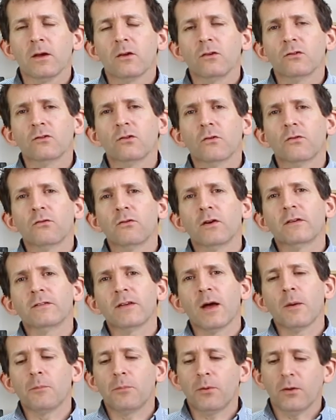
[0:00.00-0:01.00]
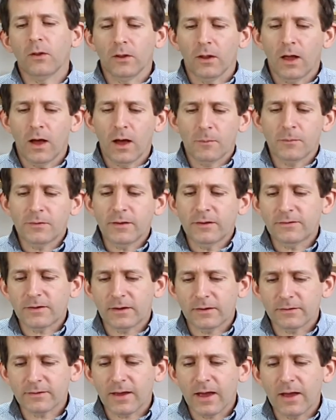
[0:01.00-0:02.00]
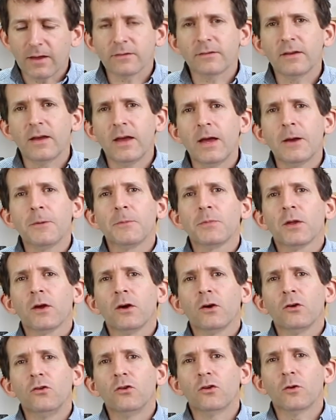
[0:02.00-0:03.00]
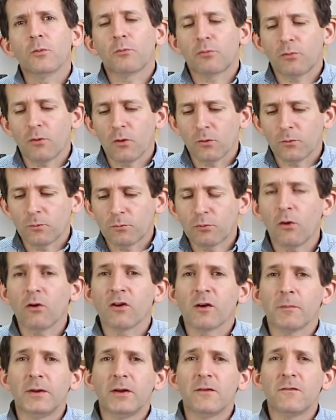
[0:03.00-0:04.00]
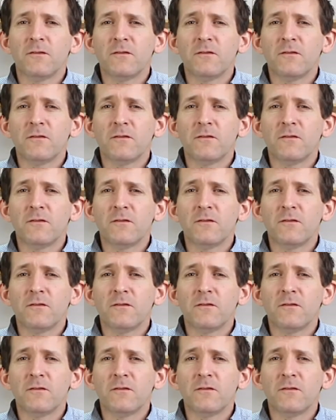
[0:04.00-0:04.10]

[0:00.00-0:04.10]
So for example, these set of scales here, you can program in a